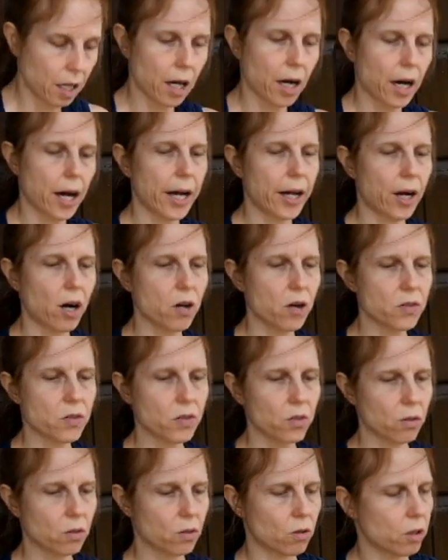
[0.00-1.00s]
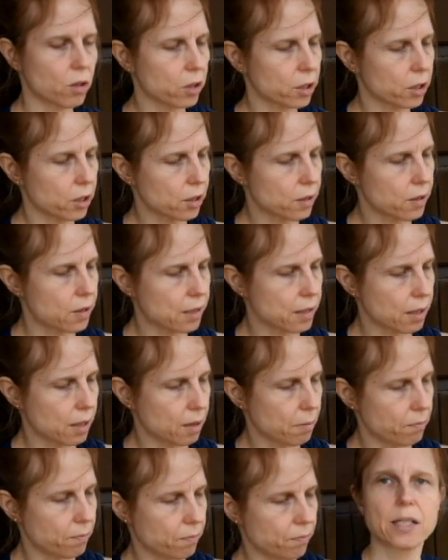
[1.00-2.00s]
I also ordered
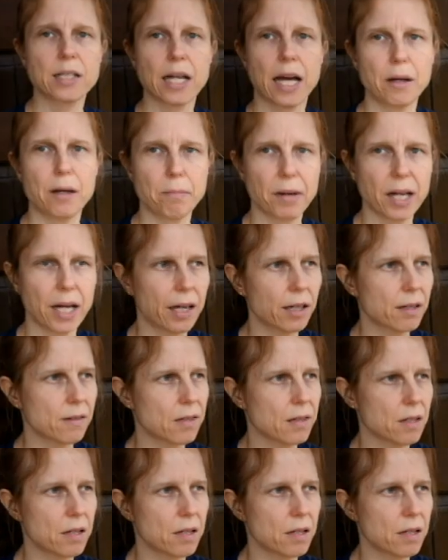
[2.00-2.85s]
some tent pegs.